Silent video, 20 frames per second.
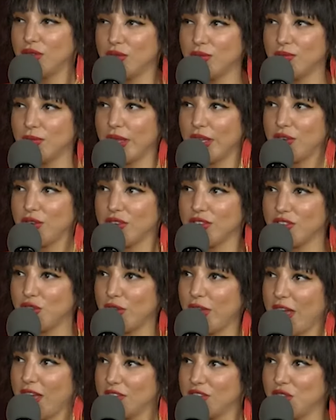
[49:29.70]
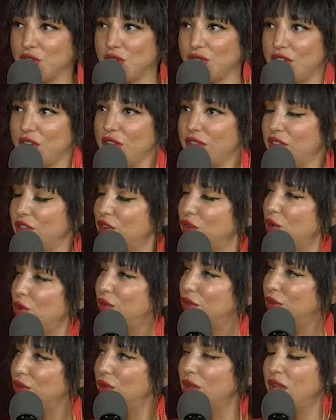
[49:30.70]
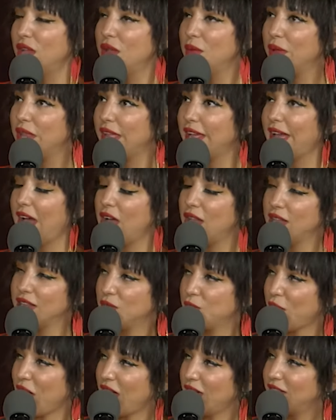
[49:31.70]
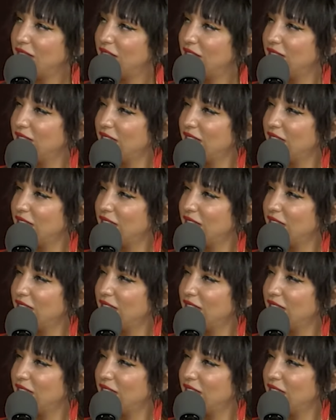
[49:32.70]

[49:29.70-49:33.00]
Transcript: like Crystal Castles? I know that they're an older, but like Alice Practice,